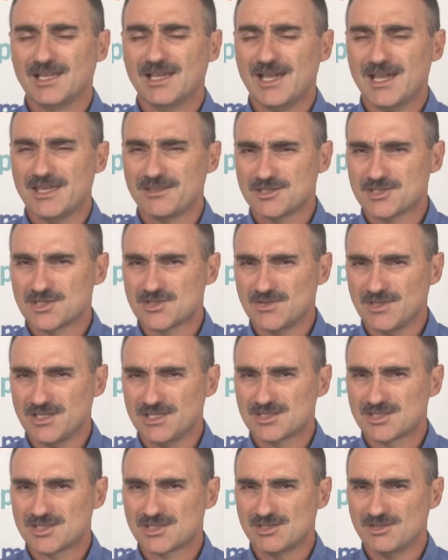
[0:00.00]
Other
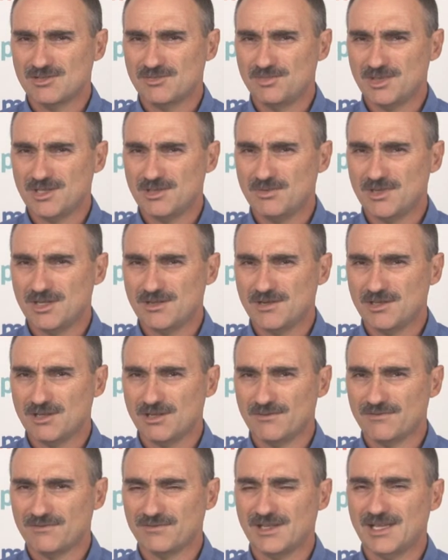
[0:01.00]
streets to be wary
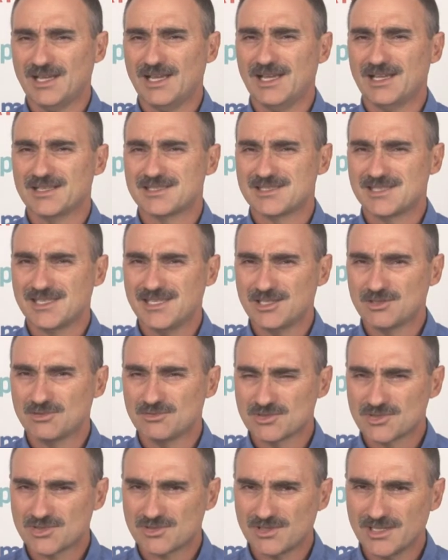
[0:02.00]
of are
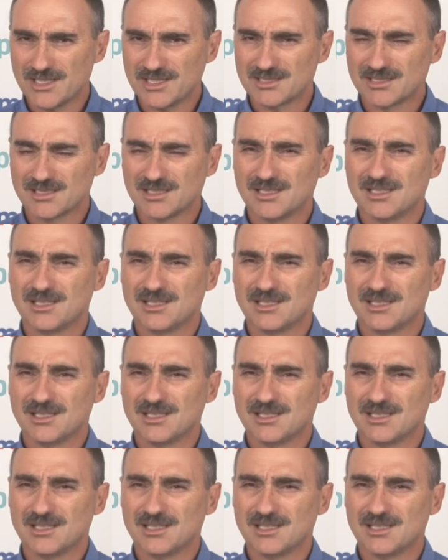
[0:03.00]
Teakle Street